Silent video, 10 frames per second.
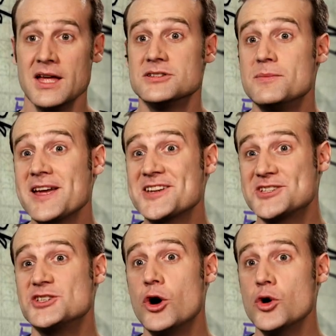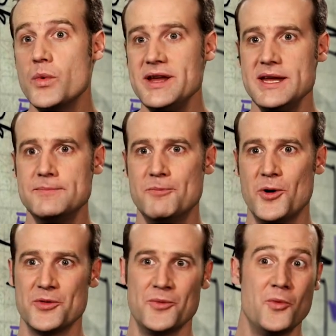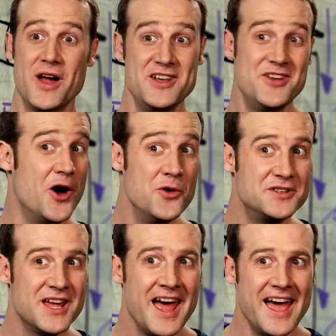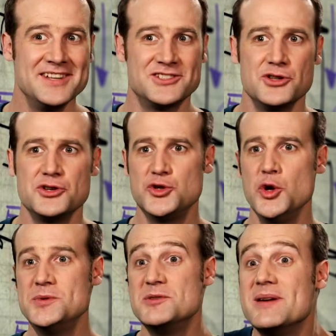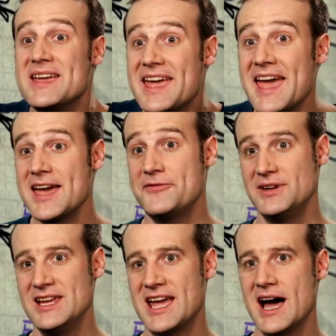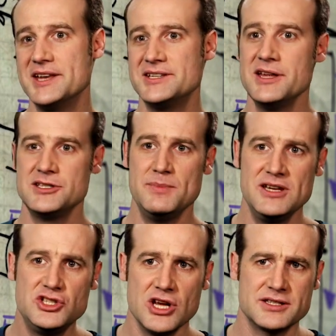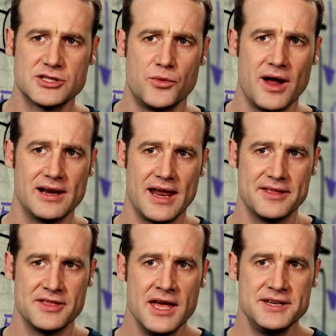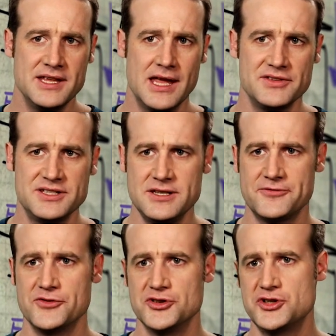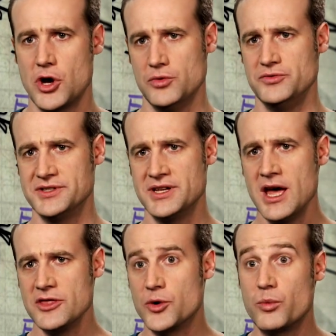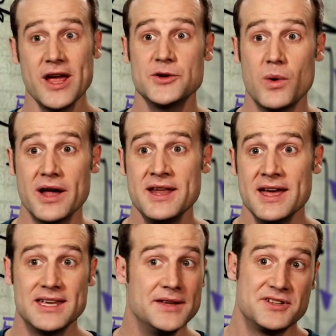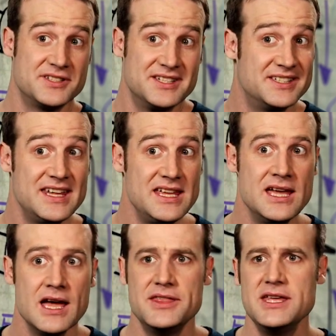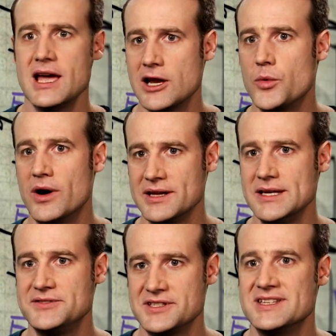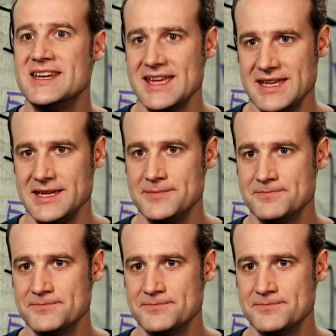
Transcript: To make a song, we need more than one note, and so the tubes have been carefully cut to be just the right length to give us different tones. The red one gives us a C, the yellow one gives us an E